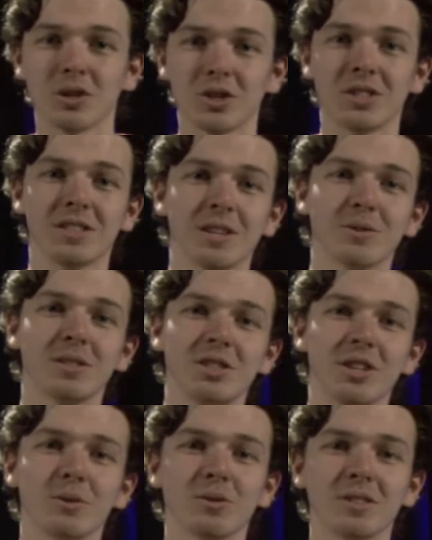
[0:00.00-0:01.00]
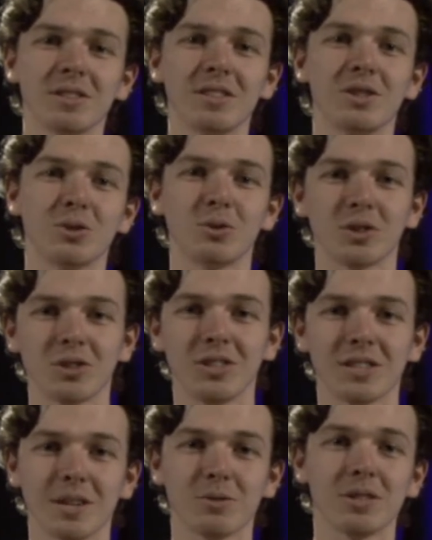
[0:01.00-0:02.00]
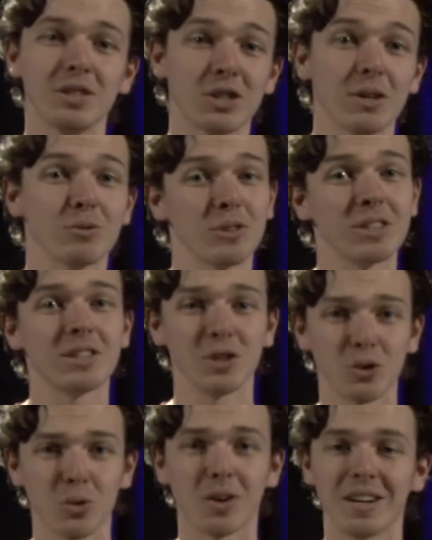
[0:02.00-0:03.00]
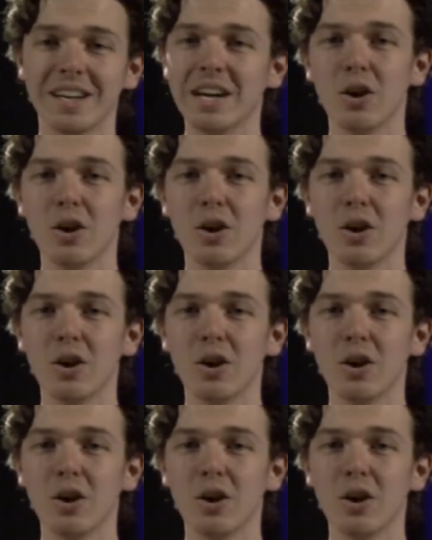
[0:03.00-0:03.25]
she sells seashells on the seashore, she sells seashells on the seashore.